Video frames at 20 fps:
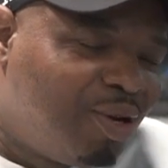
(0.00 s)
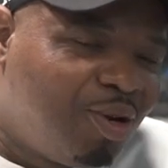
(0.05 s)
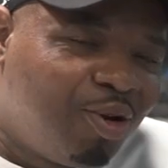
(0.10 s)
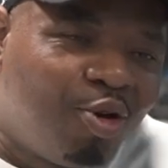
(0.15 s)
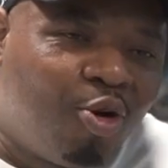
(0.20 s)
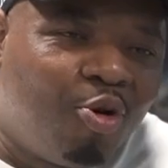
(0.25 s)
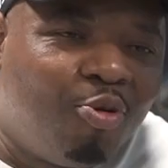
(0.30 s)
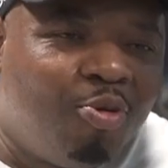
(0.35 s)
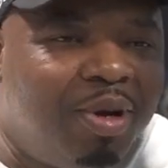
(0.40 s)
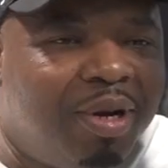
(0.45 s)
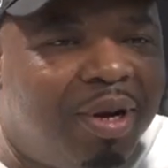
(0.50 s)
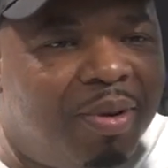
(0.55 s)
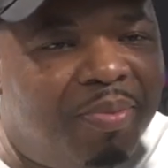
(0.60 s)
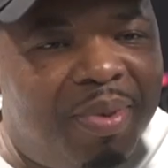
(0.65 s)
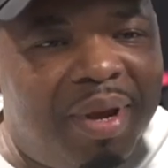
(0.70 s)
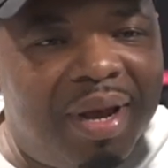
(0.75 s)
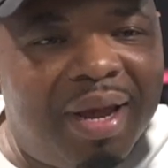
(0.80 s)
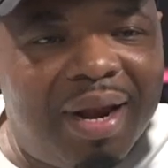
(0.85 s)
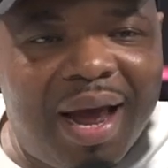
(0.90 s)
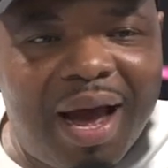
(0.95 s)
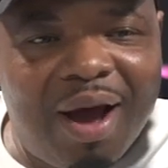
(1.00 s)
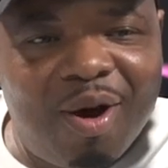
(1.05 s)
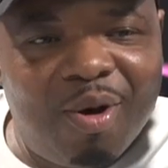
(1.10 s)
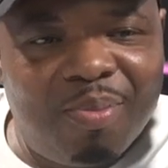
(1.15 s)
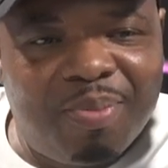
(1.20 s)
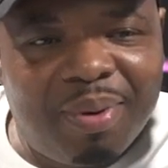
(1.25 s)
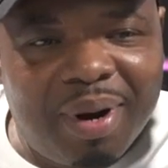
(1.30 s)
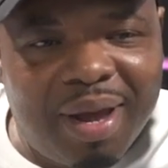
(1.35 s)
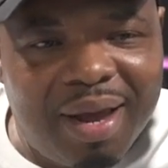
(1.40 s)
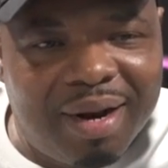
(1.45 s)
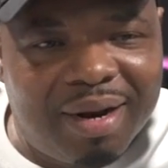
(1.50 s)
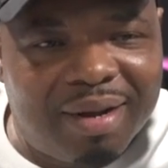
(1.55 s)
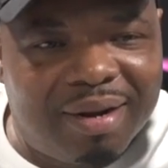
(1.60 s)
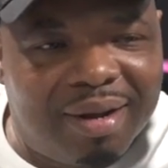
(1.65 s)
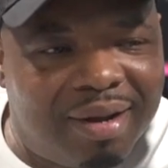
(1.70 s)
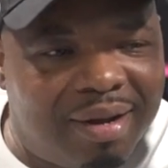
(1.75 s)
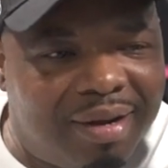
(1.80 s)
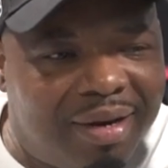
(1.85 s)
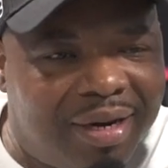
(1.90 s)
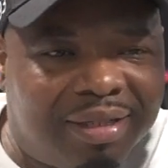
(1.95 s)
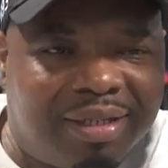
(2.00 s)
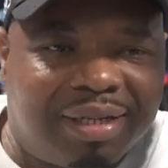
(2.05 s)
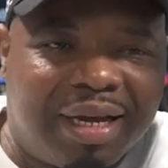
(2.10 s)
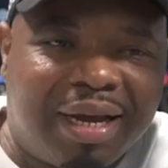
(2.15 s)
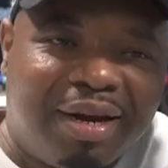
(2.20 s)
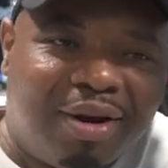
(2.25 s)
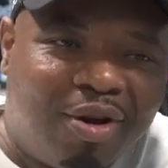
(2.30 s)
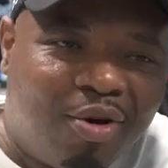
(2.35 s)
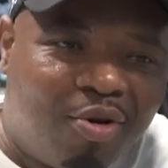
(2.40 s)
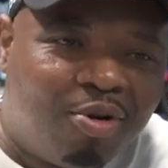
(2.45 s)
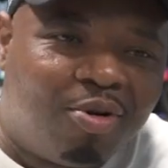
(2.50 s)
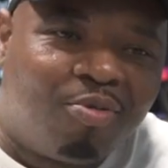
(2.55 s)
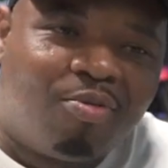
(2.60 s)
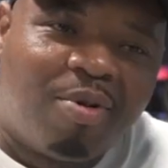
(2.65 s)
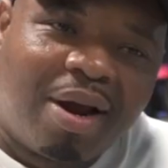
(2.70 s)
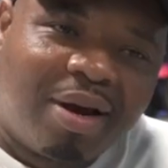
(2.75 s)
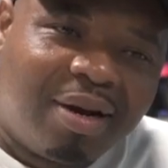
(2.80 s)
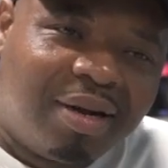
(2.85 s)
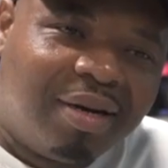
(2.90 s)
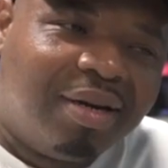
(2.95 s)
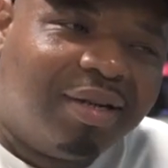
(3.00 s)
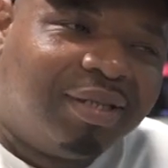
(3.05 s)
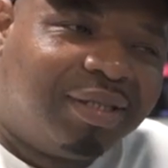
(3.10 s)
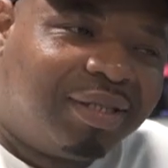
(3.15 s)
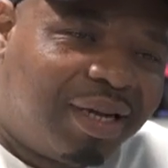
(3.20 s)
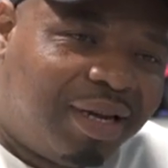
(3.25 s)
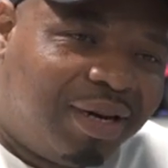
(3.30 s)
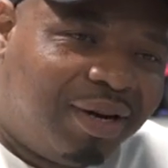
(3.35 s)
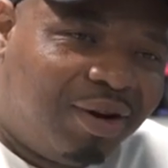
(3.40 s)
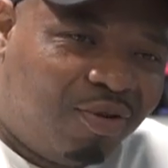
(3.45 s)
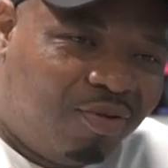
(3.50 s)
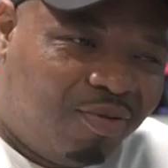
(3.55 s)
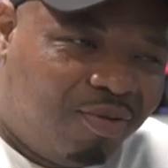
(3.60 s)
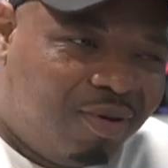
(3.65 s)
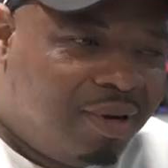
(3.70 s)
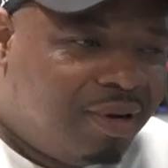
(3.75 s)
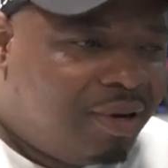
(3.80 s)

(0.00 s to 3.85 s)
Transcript: You know, we would be in the house playing the uh, Nintendo, the regular Nintendo.